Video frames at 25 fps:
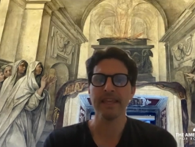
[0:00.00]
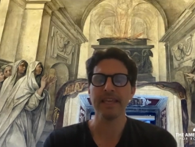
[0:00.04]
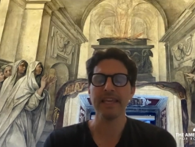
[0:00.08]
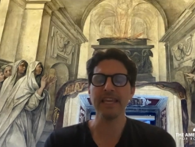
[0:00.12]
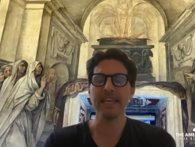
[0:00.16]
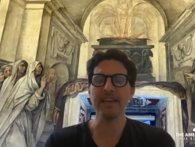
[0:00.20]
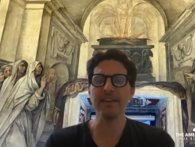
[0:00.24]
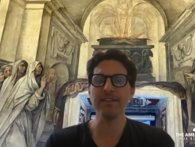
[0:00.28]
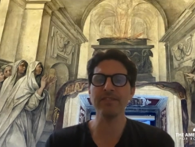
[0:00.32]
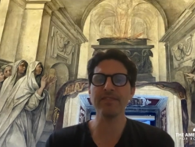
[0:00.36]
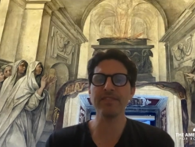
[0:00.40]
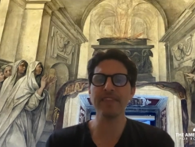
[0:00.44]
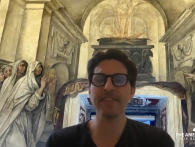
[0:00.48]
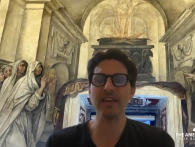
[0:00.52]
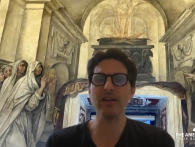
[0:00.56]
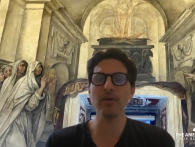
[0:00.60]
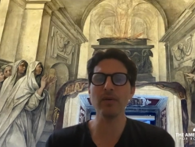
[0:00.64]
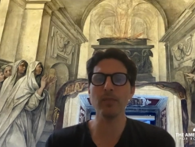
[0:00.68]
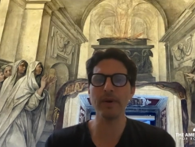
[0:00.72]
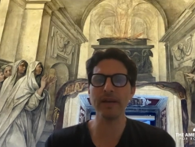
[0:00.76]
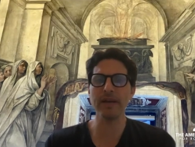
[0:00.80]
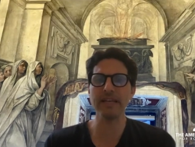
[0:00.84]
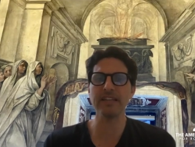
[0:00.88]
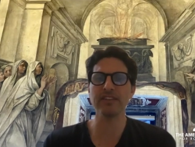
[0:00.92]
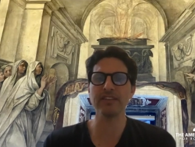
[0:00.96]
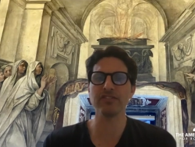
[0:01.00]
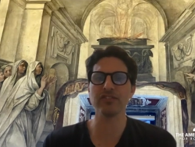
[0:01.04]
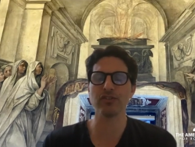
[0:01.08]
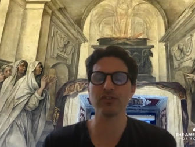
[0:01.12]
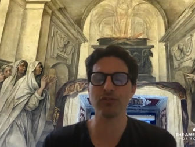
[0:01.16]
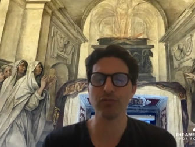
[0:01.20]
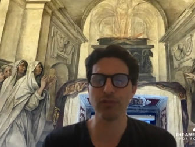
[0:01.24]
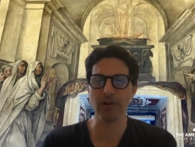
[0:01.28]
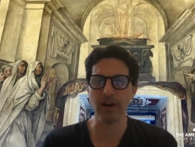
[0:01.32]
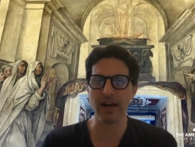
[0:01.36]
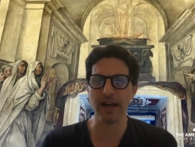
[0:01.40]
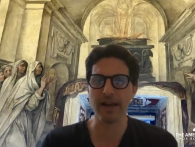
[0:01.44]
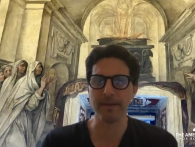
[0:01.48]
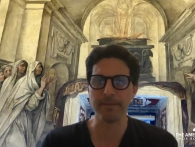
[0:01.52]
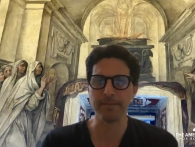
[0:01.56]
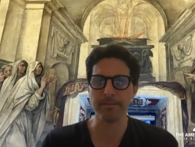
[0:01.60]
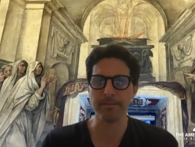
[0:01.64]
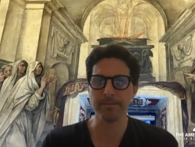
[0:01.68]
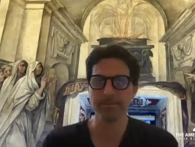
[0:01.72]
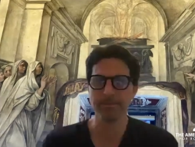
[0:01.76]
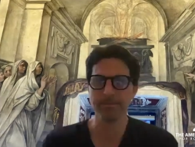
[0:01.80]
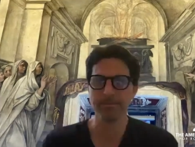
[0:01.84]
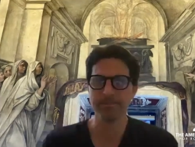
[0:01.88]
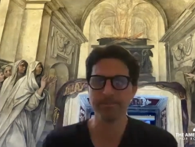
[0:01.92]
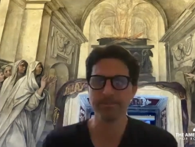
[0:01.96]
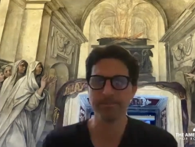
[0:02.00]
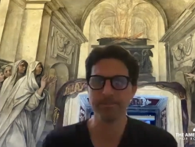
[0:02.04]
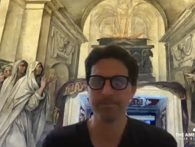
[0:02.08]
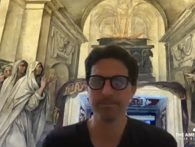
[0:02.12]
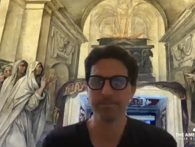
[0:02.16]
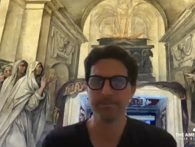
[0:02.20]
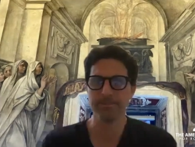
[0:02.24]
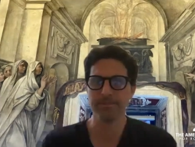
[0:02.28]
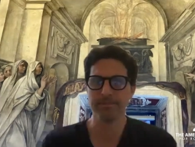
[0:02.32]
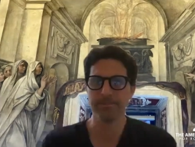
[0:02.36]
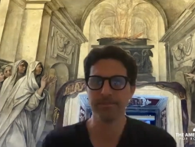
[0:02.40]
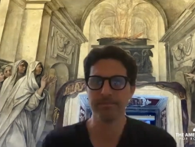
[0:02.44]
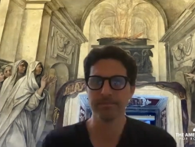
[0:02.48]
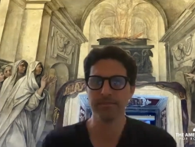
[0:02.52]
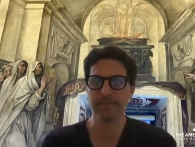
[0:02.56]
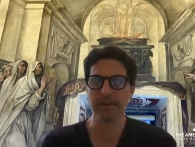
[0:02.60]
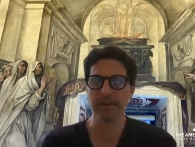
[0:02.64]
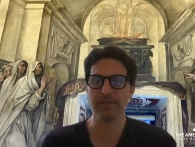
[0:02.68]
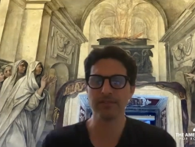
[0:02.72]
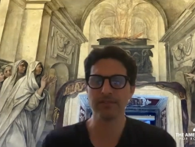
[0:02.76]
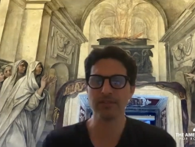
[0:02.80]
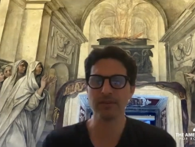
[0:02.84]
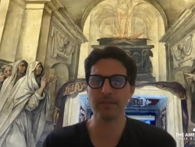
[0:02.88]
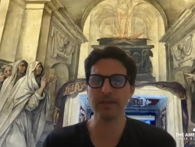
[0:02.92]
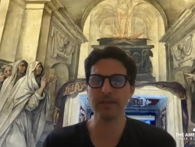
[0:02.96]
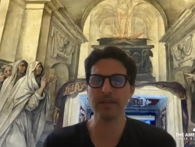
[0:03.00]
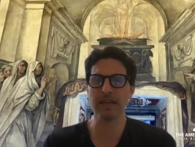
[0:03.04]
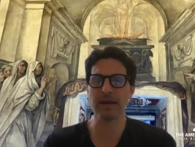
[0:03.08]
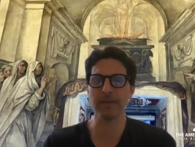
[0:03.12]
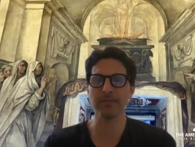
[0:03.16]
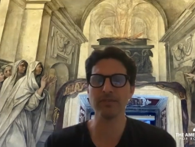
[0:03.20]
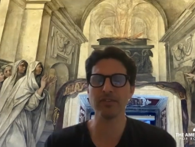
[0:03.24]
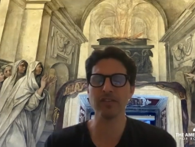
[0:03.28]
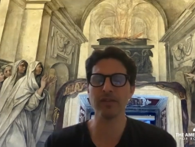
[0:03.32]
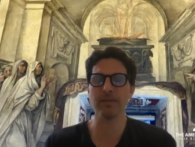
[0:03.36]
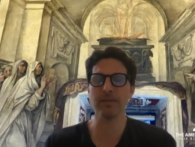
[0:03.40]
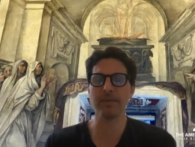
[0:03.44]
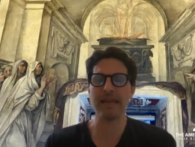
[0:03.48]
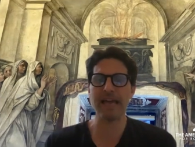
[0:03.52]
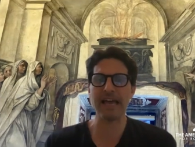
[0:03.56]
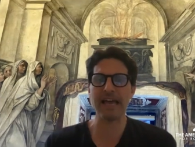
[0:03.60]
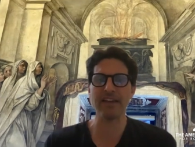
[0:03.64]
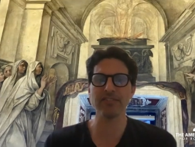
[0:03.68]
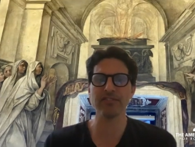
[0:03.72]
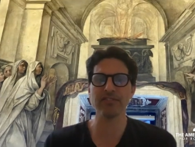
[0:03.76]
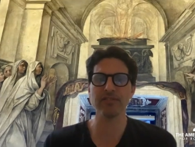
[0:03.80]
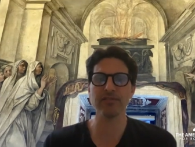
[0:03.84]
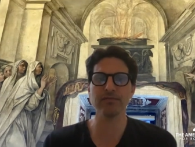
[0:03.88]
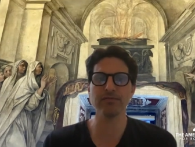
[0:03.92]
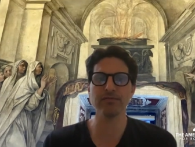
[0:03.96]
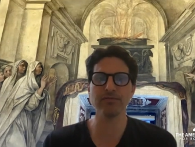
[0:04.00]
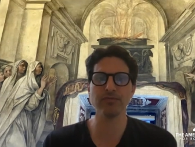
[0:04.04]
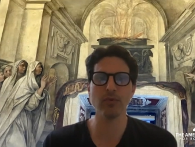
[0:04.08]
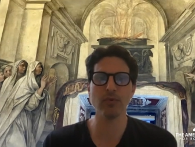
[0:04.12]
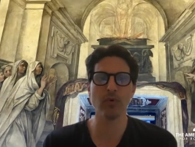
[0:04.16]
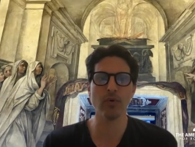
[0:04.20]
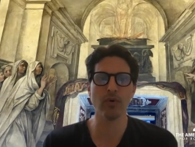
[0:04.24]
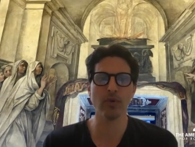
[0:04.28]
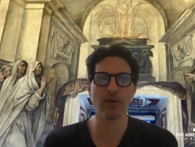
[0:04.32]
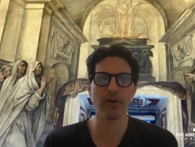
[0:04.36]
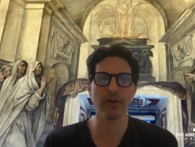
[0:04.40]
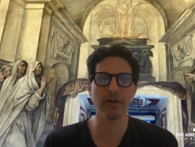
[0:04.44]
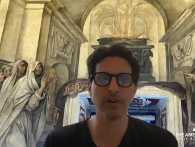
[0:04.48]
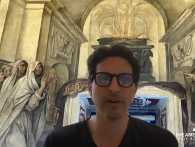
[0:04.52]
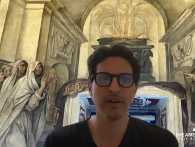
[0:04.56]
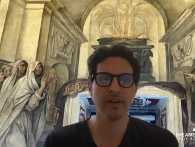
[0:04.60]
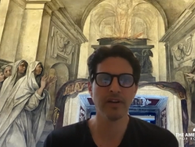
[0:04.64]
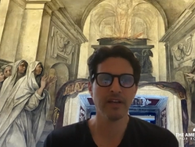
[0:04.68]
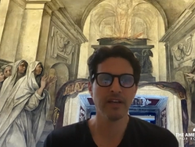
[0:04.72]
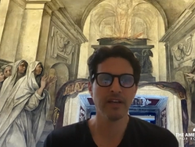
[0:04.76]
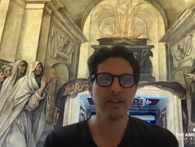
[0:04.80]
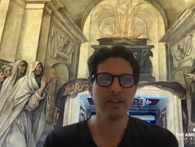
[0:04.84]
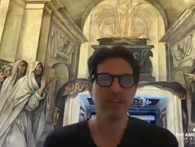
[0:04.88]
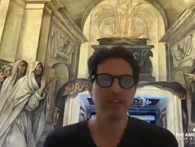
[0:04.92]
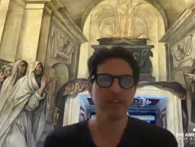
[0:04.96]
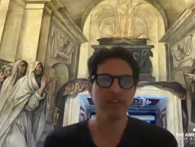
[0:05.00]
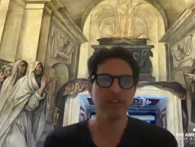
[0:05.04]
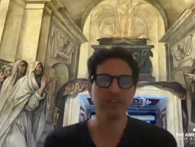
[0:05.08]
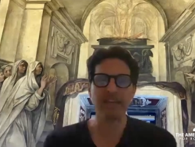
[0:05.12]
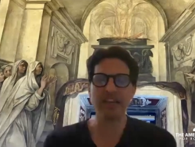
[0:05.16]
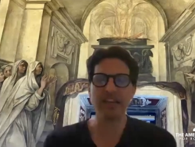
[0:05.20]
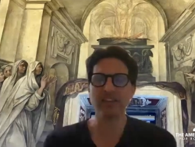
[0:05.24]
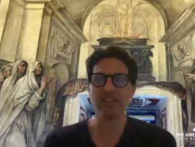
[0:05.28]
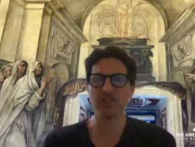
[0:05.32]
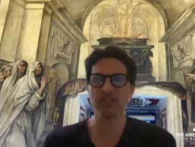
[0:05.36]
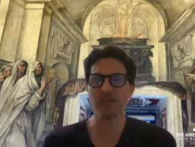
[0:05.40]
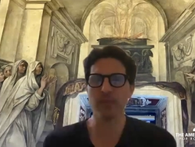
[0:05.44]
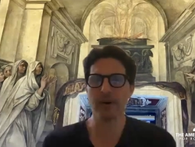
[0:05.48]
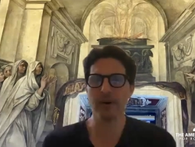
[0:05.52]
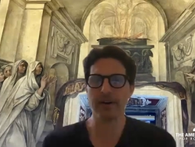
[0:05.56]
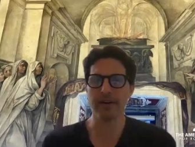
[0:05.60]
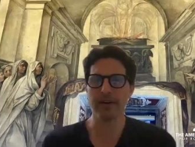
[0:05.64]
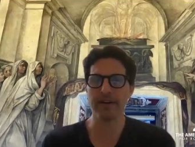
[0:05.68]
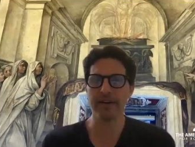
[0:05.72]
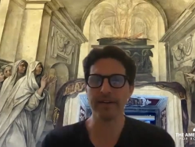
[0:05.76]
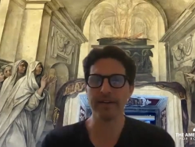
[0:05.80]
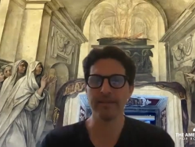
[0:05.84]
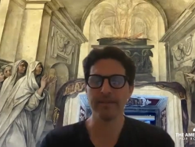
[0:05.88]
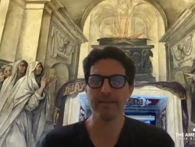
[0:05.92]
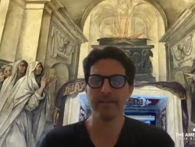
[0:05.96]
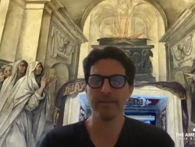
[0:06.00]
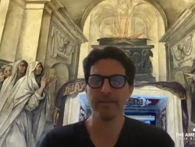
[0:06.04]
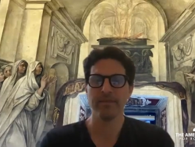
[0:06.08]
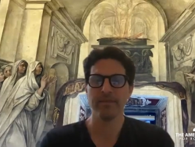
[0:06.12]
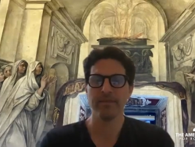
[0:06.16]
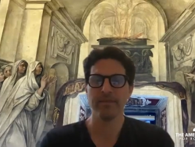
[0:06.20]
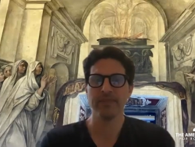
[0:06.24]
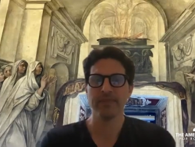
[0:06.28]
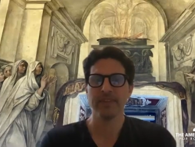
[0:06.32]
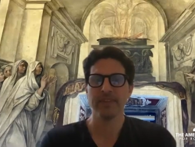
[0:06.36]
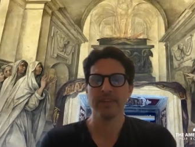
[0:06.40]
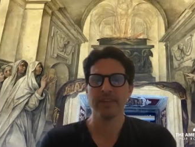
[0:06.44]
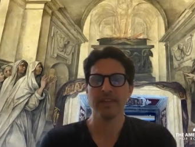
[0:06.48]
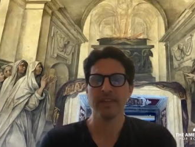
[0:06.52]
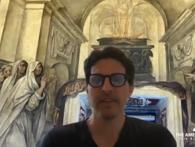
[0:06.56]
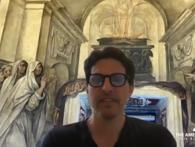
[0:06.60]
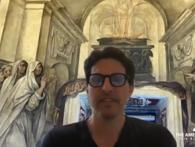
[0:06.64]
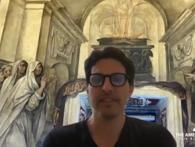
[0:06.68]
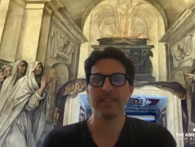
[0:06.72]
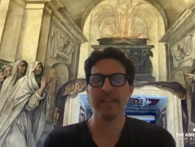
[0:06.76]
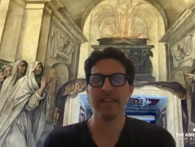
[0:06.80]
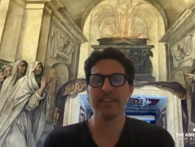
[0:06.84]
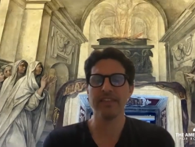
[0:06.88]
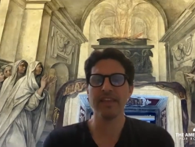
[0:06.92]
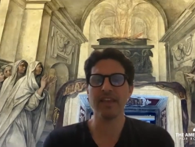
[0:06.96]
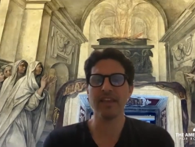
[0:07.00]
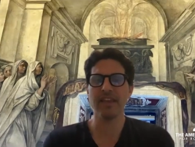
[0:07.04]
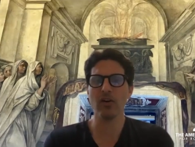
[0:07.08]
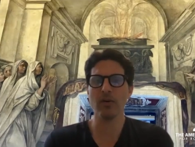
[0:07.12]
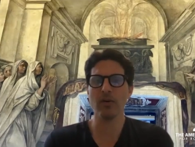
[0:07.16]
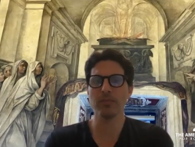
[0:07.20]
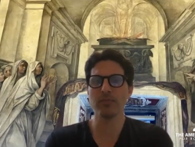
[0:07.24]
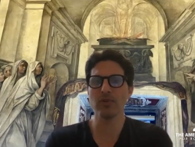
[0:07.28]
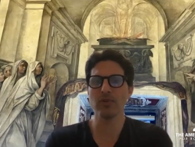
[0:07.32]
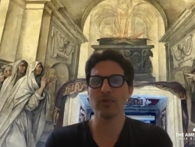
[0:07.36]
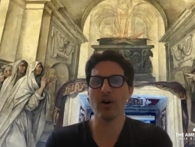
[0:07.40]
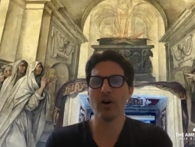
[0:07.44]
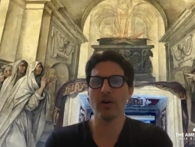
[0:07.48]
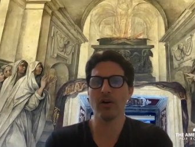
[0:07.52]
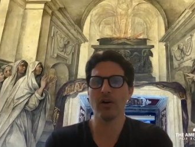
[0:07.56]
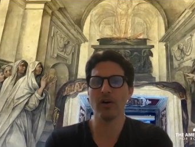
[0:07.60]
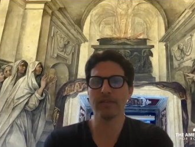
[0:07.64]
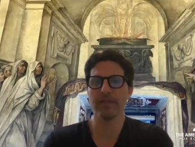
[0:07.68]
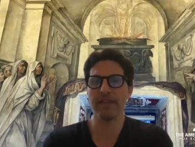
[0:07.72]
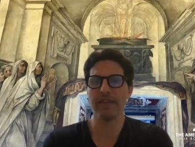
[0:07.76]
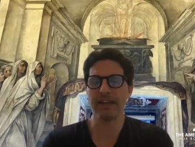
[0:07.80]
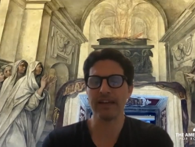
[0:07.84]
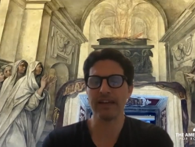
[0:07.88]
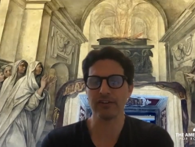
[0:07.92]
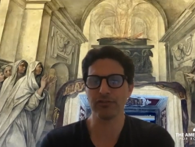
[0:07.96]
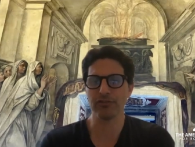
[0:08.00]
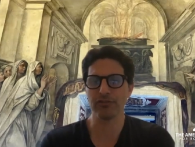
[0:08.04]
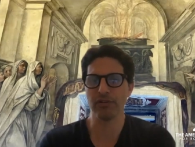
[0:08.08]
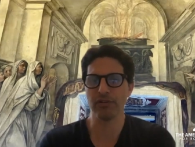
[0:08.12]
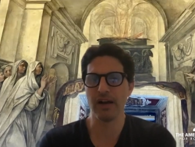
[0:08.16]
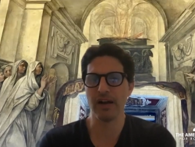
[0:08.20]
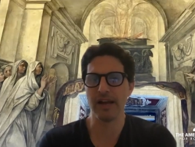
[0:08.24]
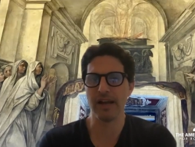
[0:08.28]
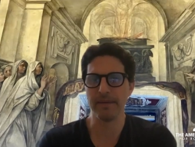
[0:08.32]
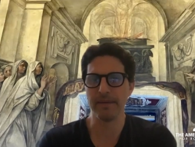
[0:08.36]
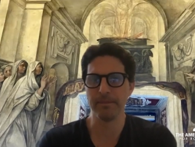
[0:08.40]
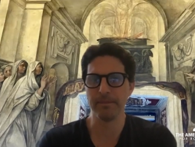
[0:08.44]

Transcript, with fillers: If they witness a crime, right, if somebody comes to them and asks them for sanctuary, then they are absolved of that crime.